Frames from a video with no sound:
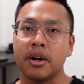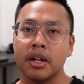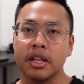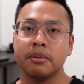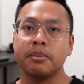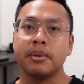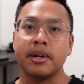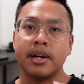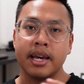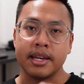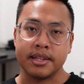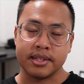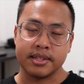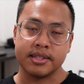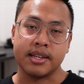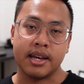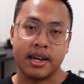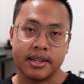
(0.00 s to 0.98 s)
all about
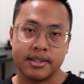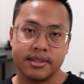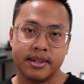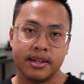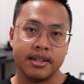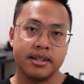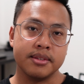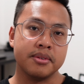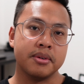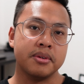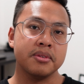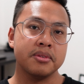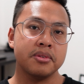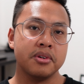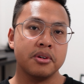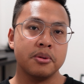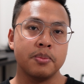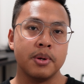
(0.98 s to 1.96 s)
exercise, it is
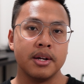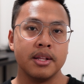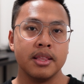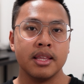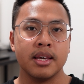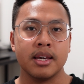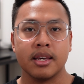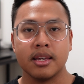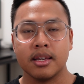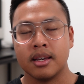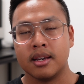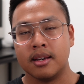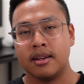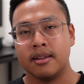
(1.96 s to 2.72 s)
also about like